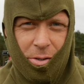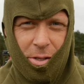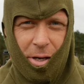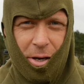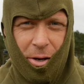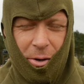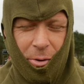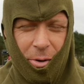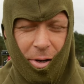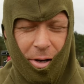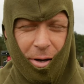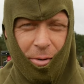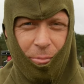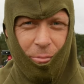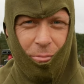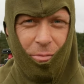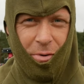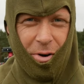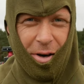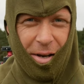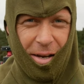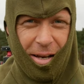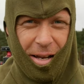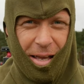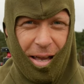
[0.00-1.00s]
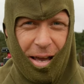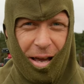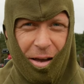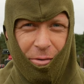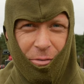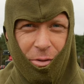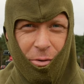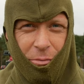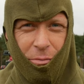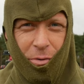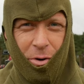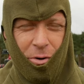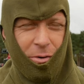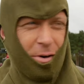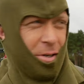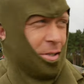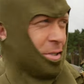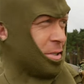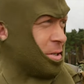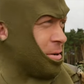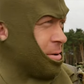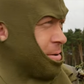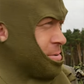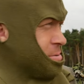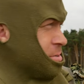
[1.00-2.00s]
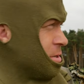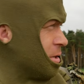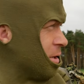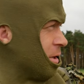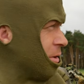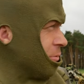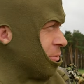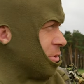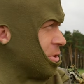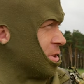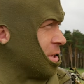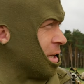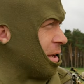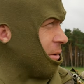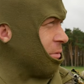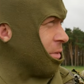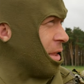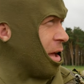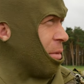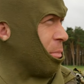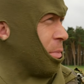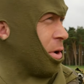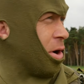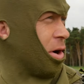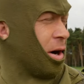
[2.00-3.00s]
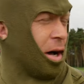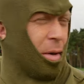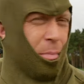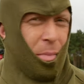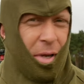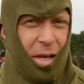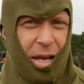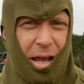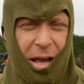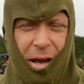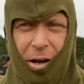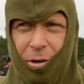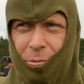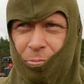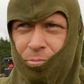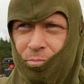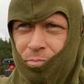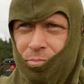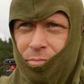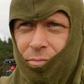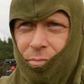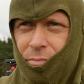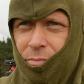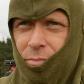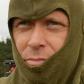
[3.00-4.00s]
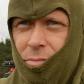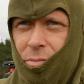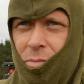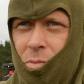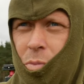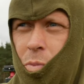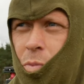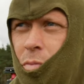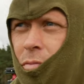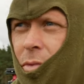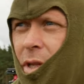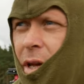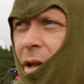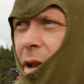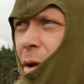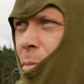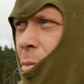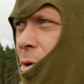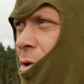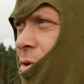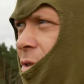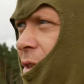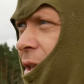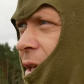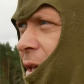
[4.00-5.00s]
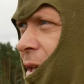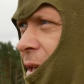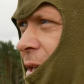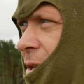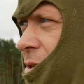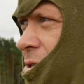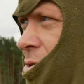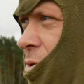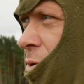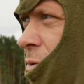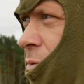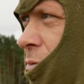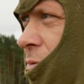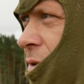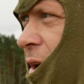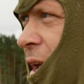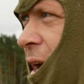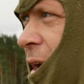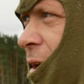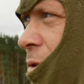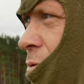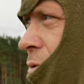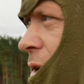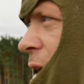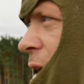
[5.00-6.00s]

So I'm finally out of the forest. I've just left that behind me now, and I'm on the sort of flat